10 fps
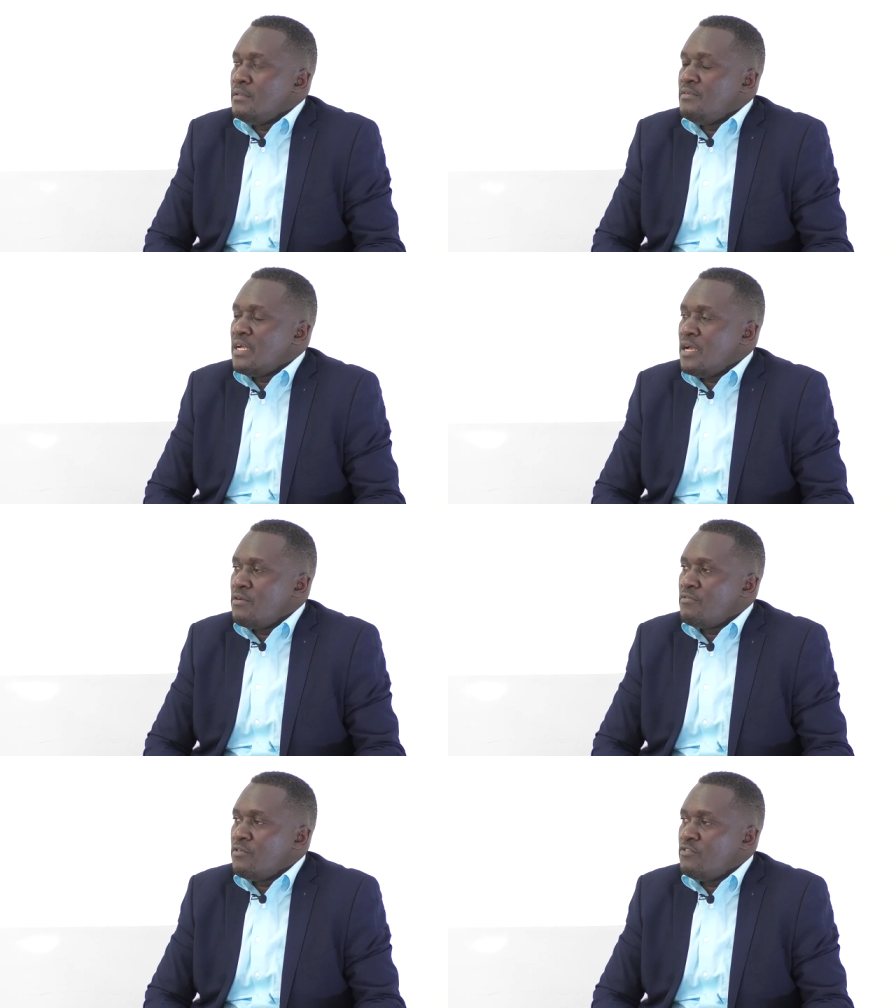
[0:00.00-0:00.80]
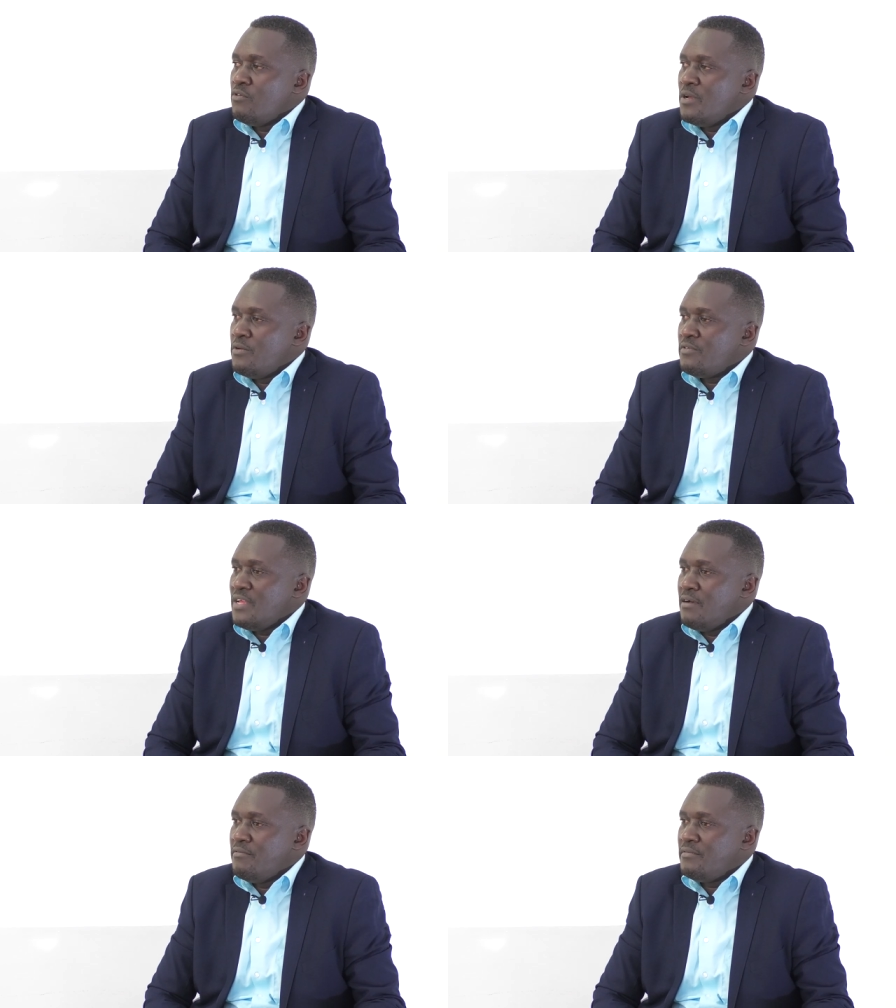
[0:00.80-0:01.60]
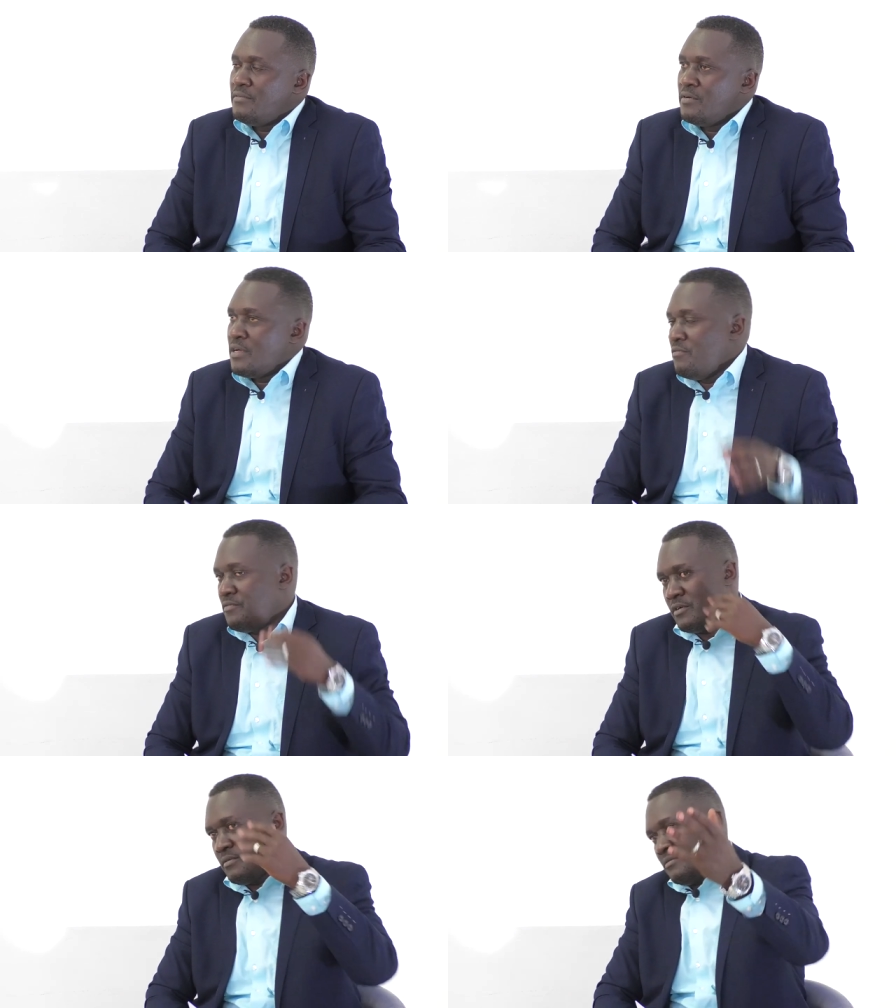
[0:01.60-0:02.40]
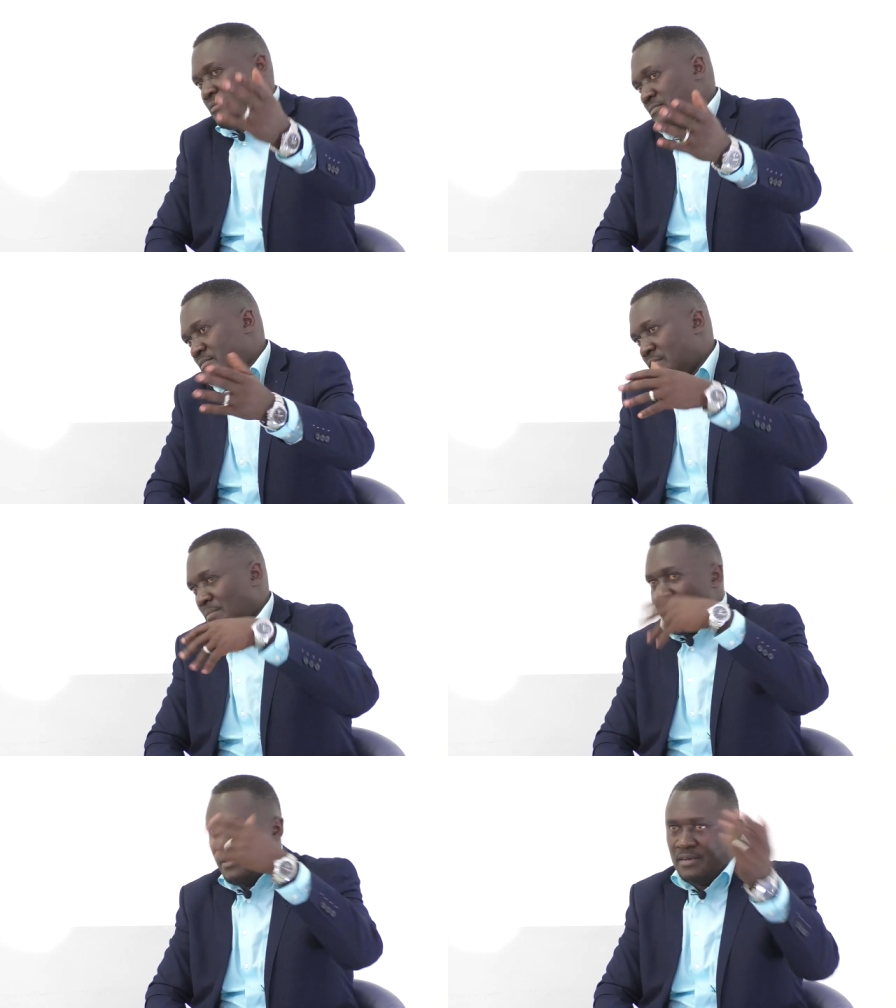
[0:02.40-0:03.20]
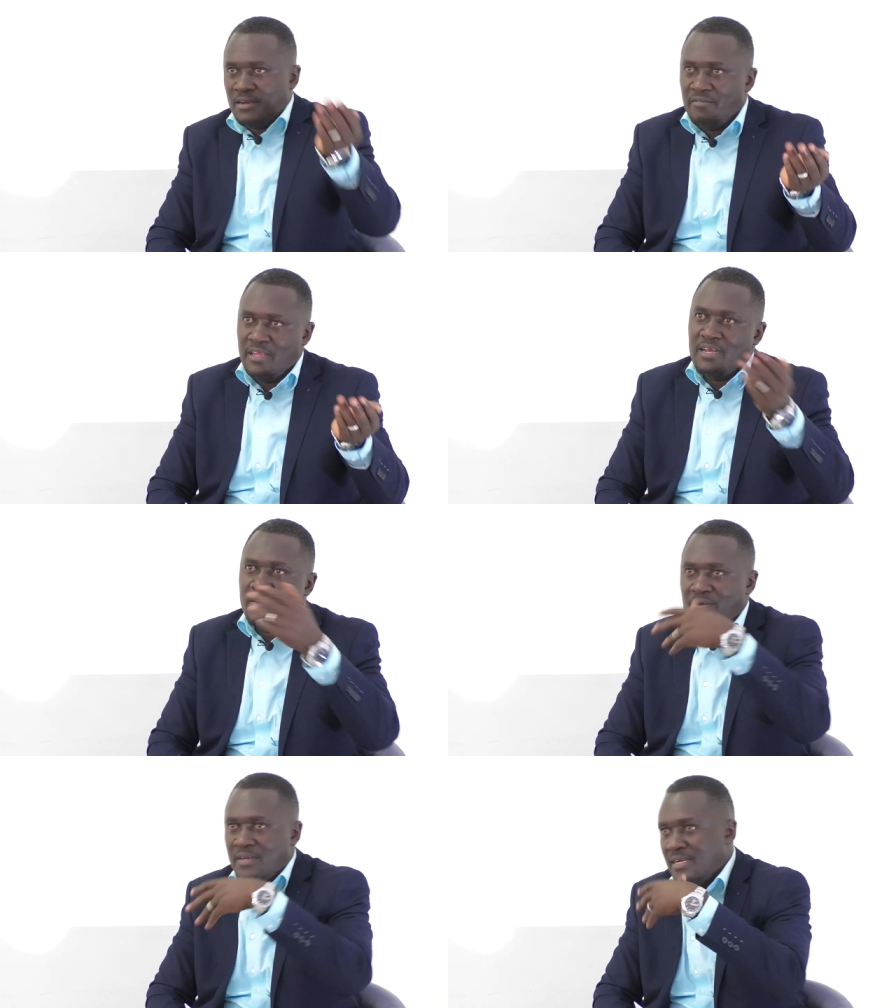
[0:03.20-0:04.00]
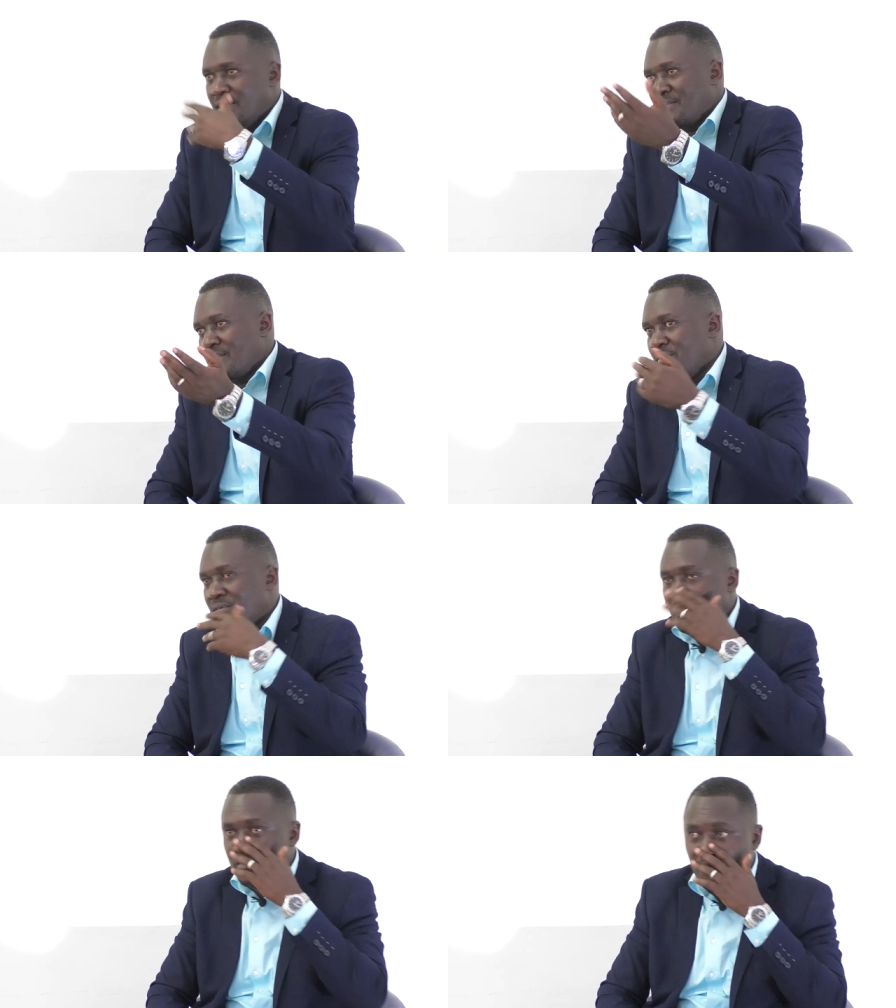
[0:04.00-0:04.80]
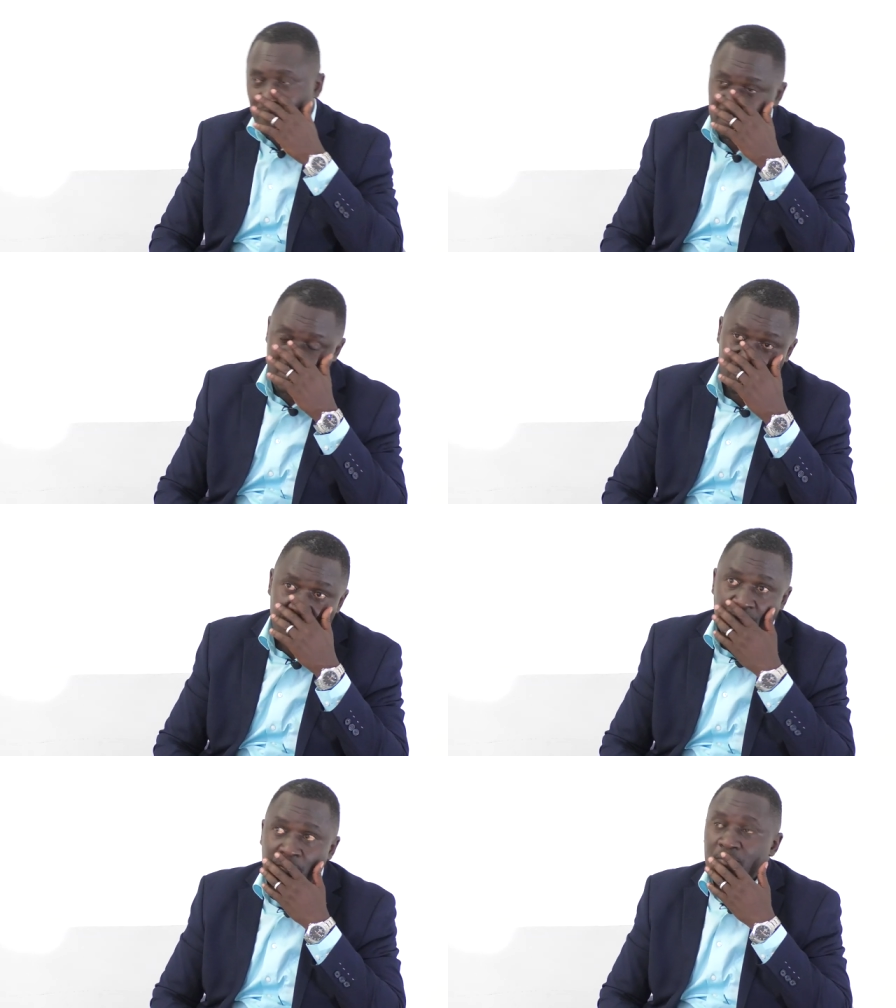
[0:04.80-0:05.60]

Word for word: is the kind of consumer you serve. Okay, you've talked, some guys are traveling and all that, asking all these questions.